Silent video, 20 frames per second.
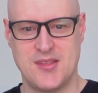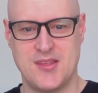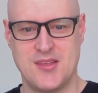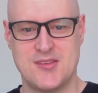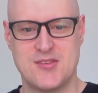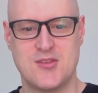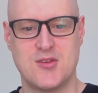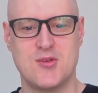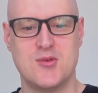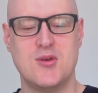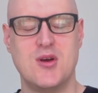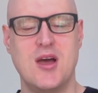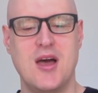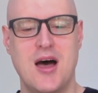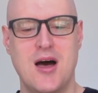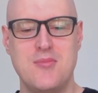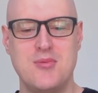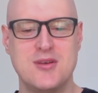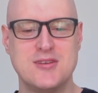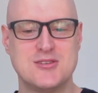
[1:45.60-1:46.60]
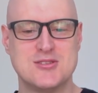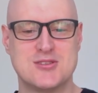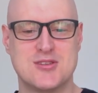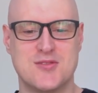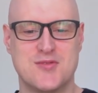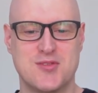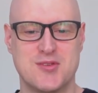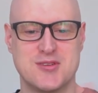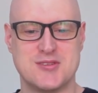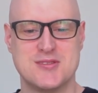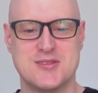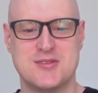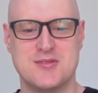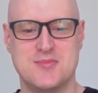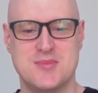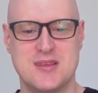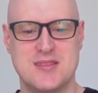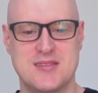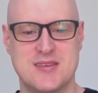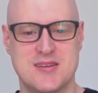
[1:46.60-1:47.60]
So I'll play just the first little
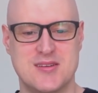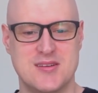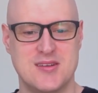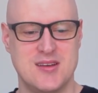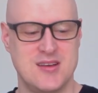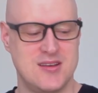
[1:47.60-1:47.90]
bit there.